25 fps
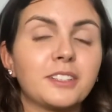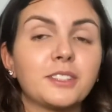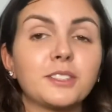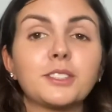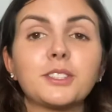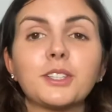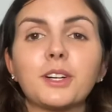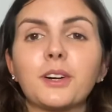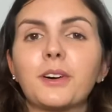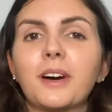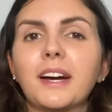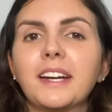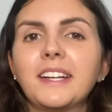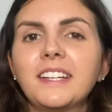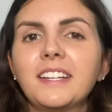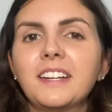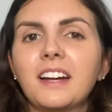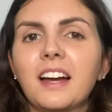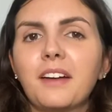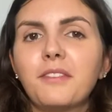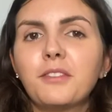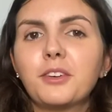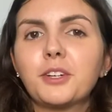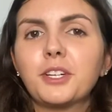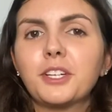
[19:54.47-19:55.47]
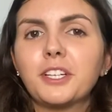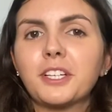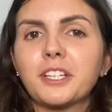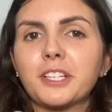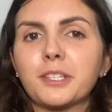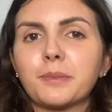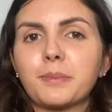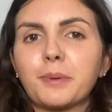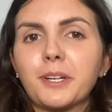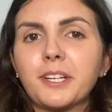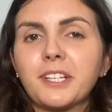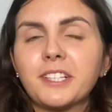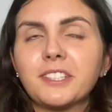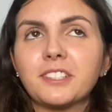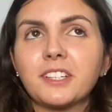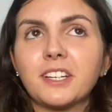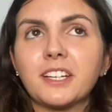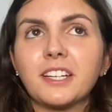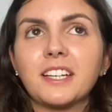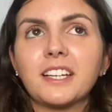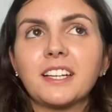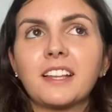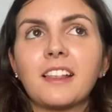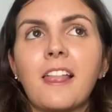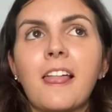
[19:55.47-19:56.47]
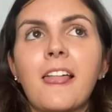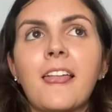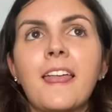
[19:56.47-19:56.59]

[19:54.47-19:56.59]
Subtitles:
So I did not have a good experience on it,